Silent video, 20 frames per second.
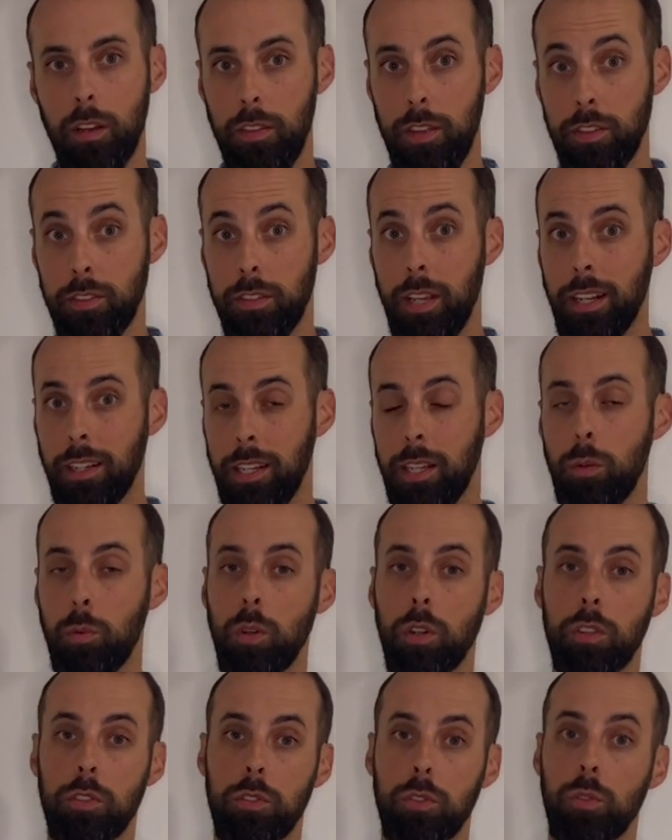This technique
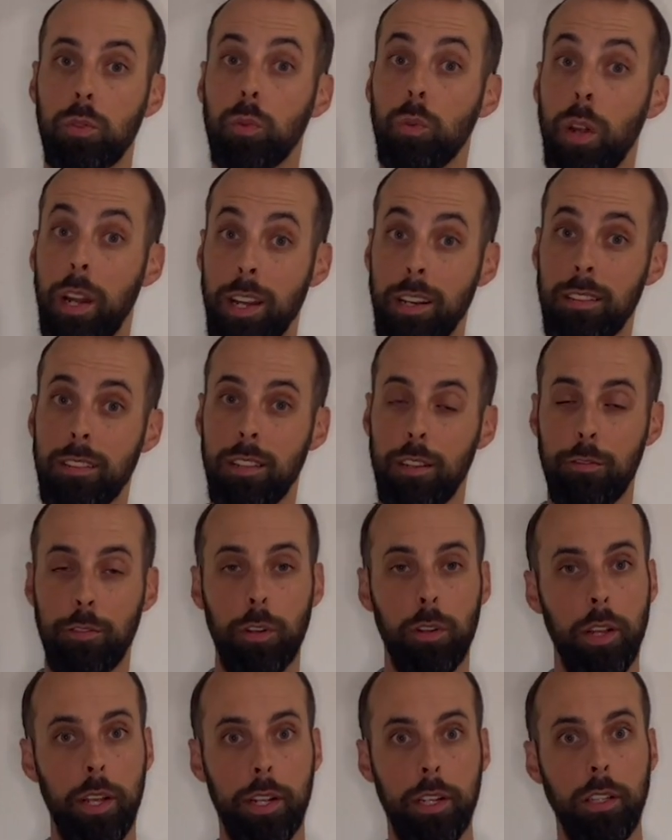works great if
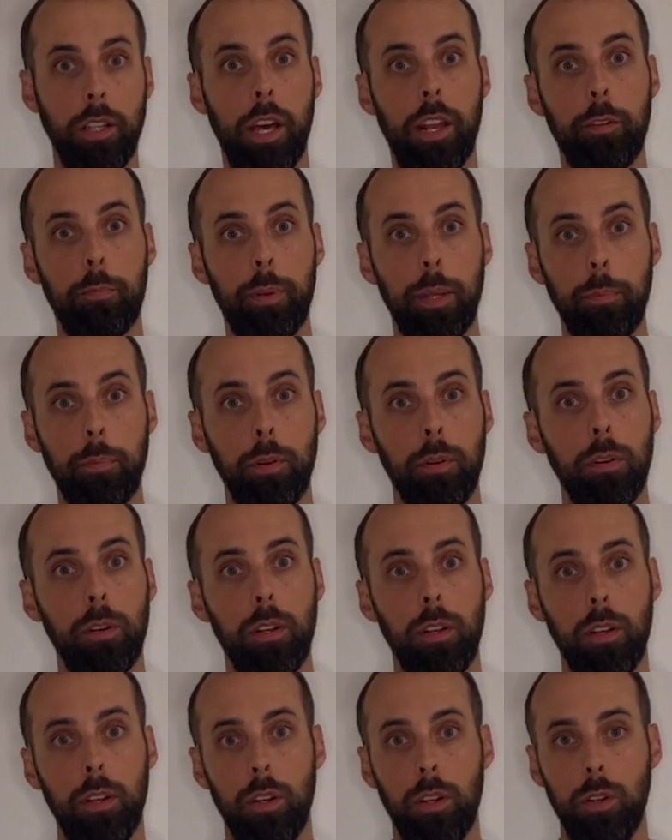you're like a lot of people
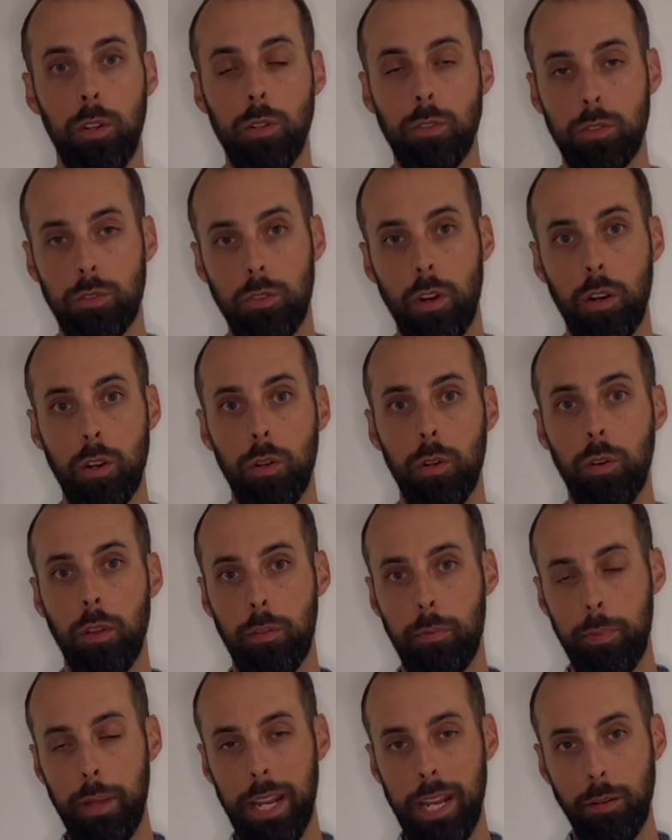who struggle
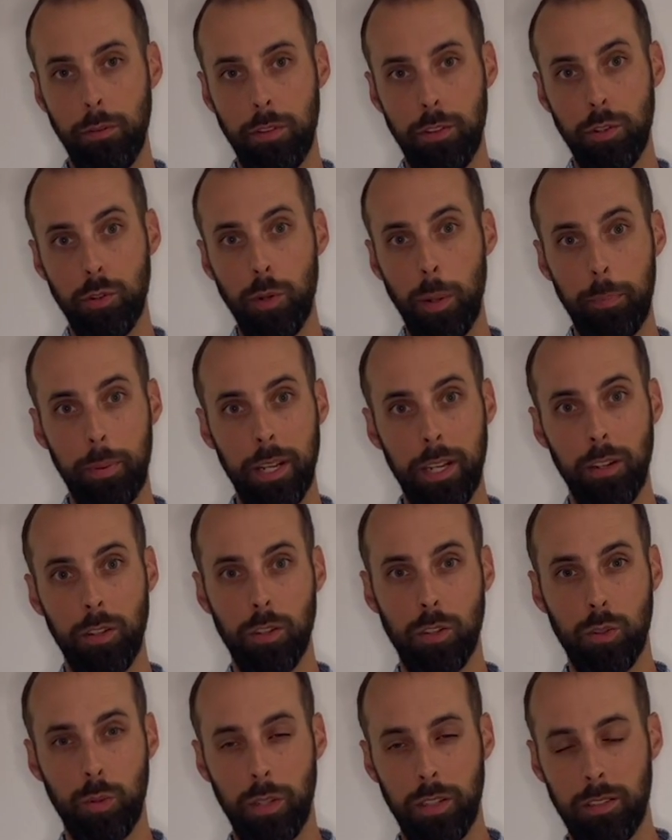with pain with gripping
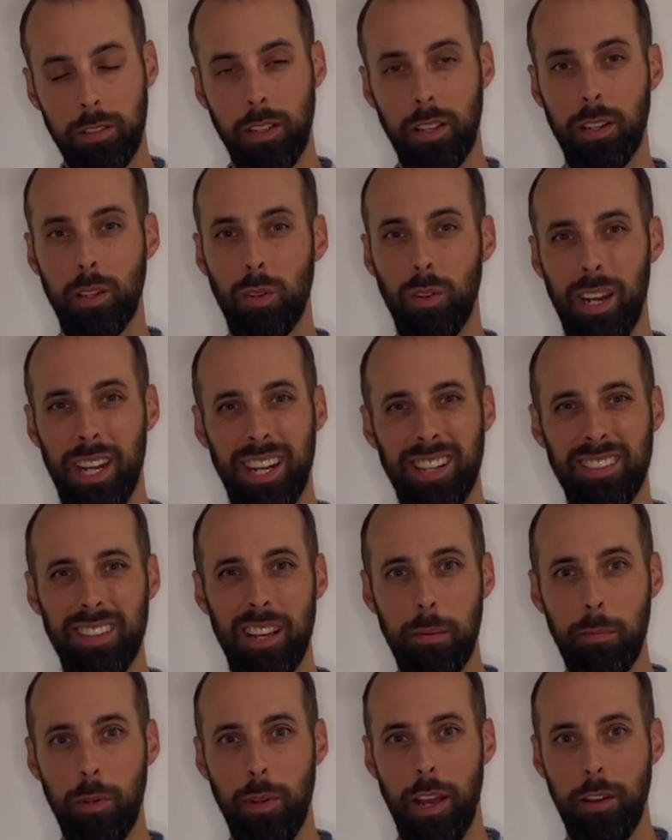or twisting, or
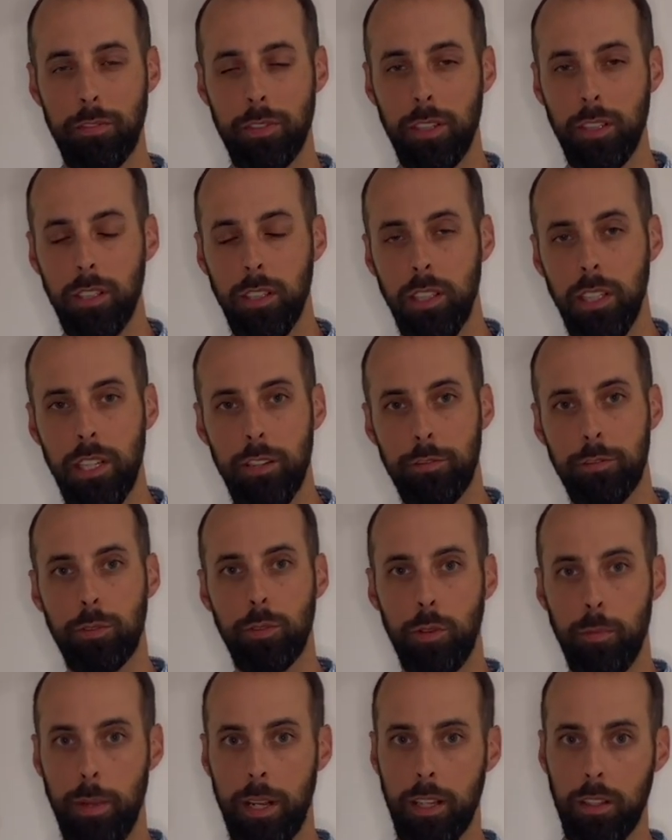anytime you have to lift
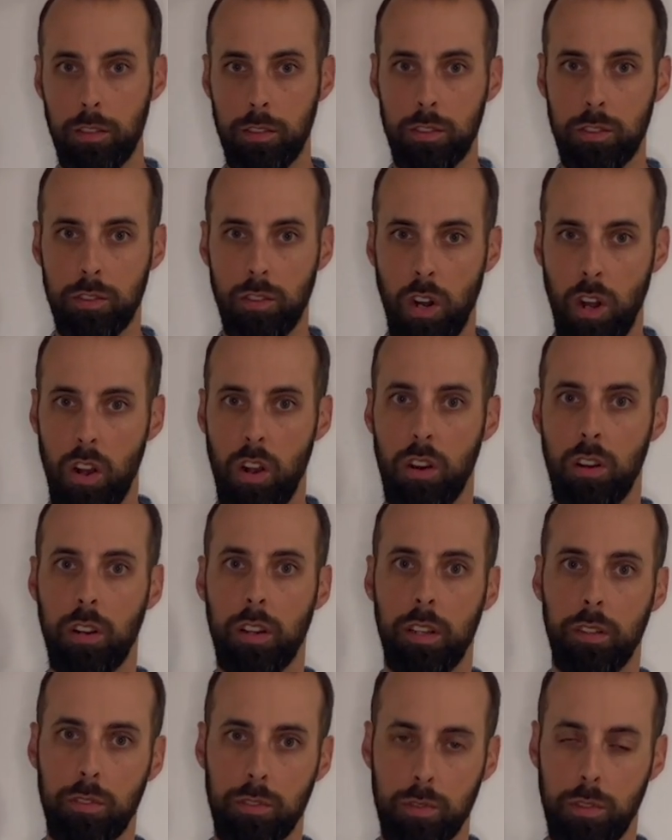or make a strong
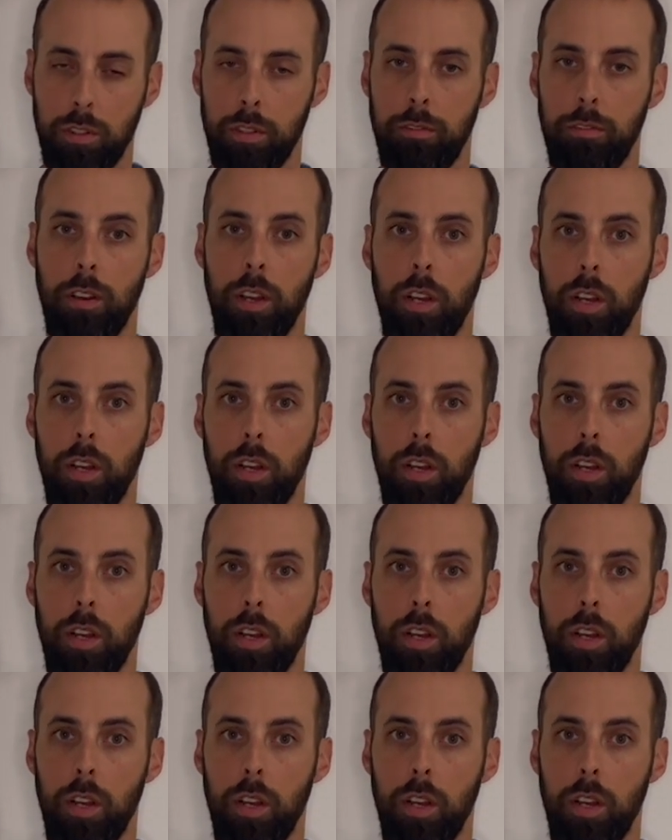sort of